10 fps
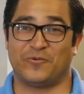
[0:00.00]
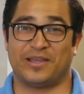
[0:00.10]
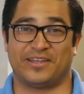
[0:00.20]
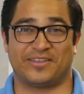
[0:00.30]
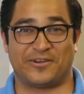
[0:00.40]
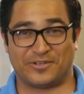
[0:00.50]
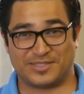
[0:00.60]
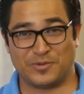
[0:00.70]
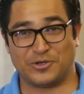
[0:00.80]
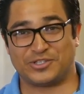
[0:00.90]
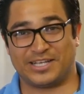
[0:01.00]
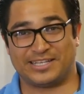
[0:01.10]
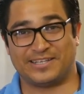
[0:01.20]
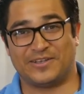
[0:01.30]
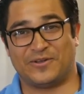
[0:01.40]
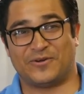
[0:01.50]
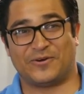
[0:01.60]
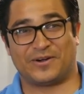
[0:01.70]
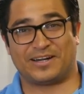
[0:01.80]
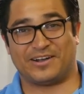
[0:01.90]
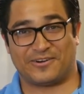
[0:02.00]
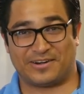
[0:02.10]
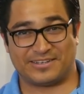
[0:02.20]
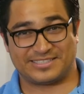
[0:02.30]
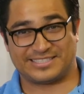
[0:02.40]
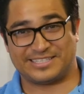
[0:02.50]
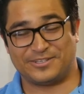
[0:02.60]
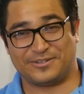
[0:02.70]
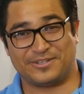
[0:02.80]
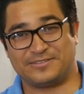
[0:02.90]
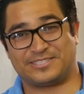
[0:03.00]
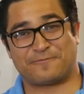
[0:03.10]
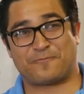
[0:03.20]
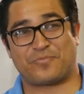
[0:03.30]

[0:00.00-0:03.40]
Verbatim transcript: whether there was motion or, or stills,